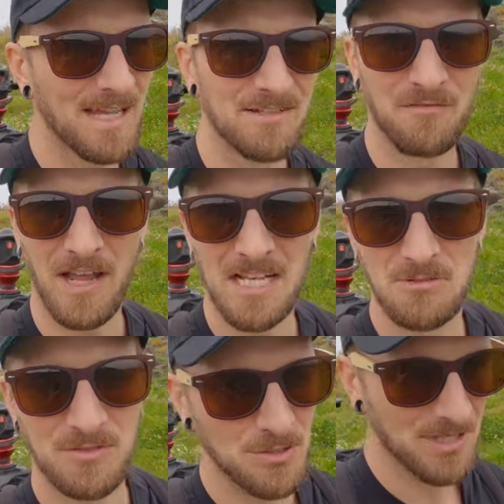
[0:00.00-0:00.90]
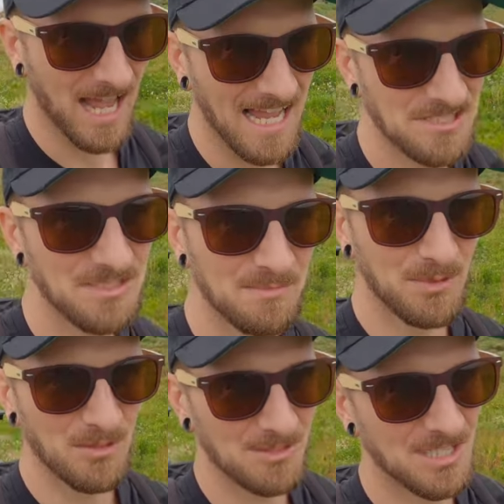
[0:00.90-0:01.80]
made friends with two guys on the
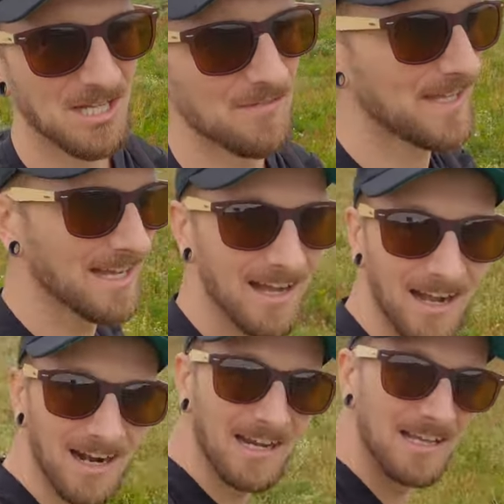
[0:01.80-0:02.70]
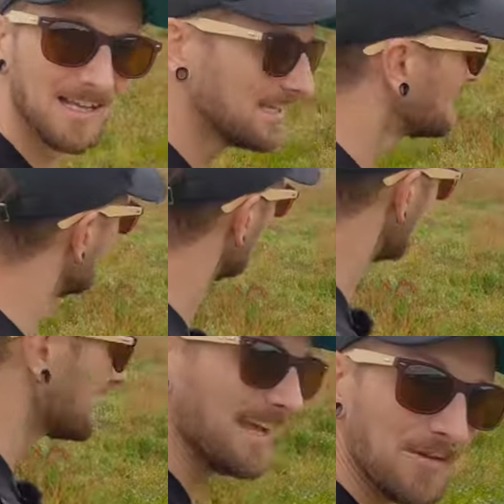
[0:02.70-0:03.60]
boat. They are
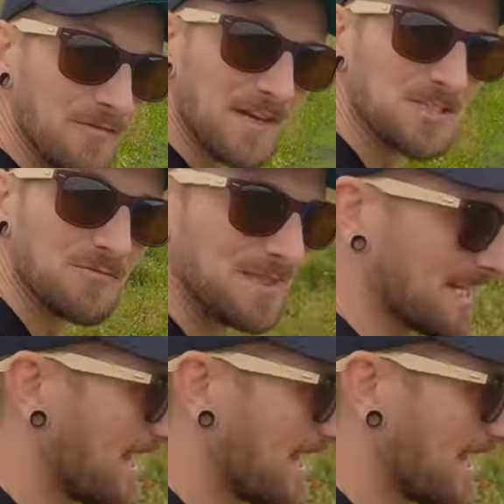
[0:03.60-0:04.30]
in front of me